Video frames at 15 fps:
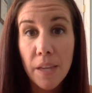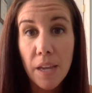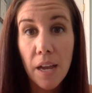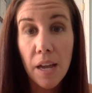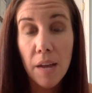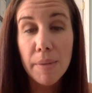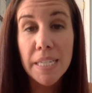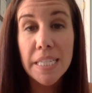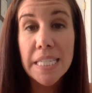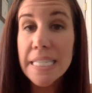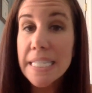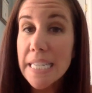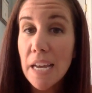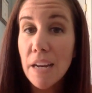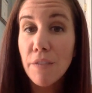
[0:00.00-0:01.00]
um,
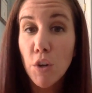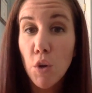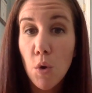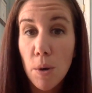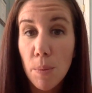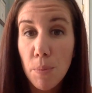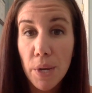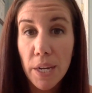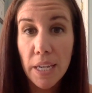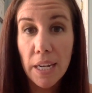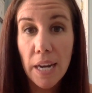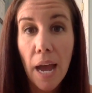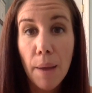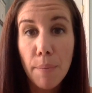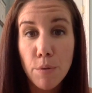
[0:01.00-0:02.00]
instead of incorporating
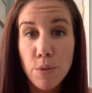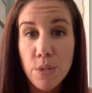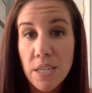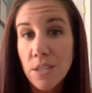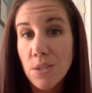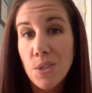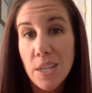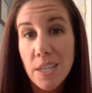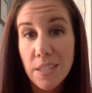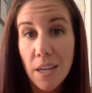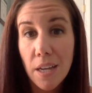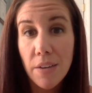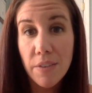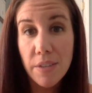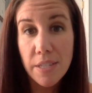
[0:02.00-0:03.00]
an ab routine. So that's
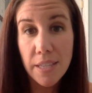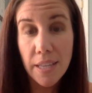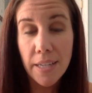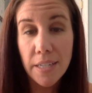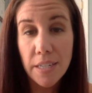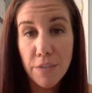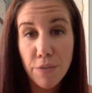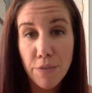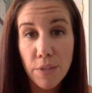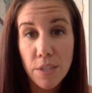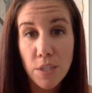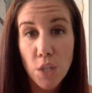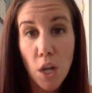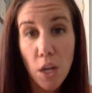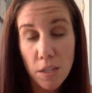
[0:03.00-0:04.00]
kind of a slight
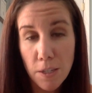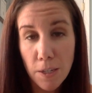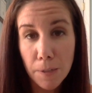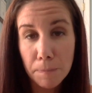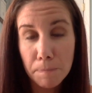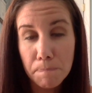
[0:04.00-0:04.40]
difference, also.